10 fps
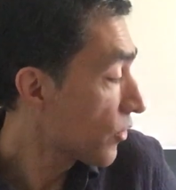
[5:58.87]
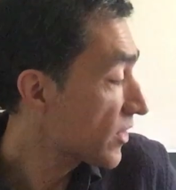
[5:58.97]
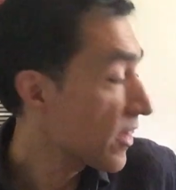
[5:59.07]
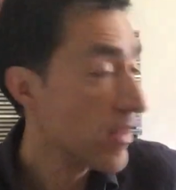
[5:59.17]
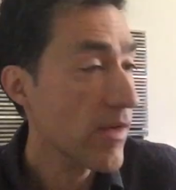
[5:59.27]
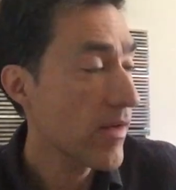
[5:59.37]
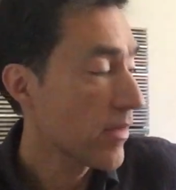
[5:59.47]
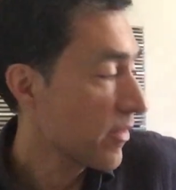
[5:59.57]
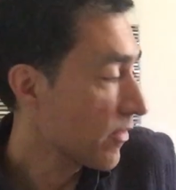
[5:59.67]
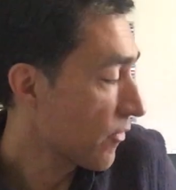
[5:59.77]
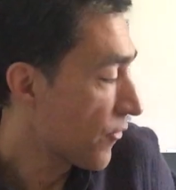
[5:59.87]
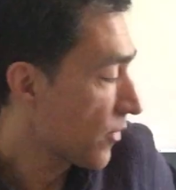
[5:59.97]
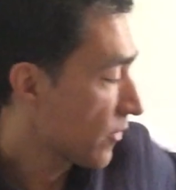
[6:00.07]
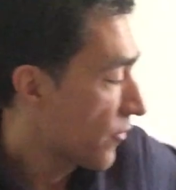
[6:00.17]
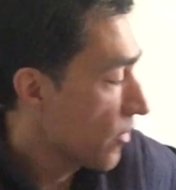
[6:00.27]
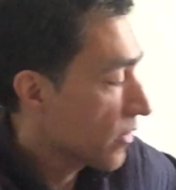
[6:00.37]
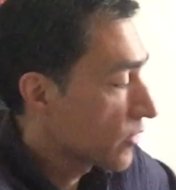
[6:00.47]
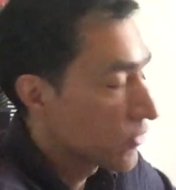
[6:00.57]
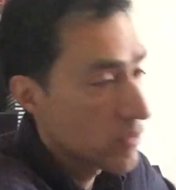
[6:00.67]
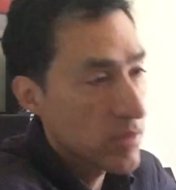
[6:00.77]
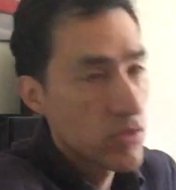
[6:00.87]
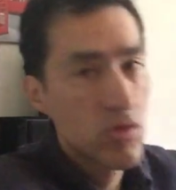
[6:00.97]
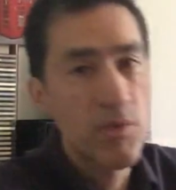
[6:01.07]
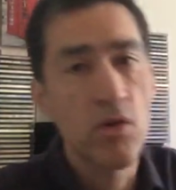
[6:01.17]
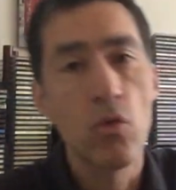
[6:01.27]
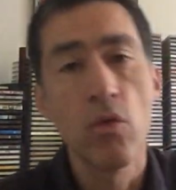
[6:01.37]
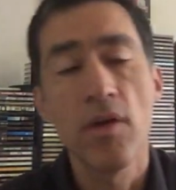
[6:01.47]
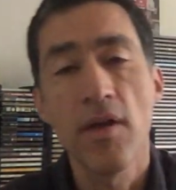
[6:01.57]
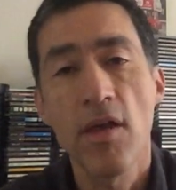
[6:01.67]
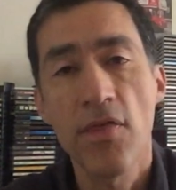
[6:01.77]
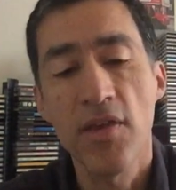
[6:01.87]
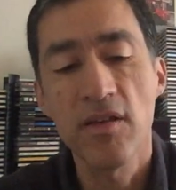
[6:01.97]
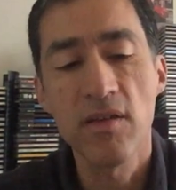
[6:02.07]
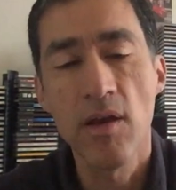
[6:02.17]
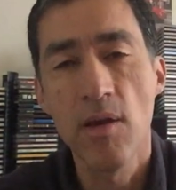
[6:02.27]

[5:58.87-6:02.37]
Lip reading: those are the four super cool things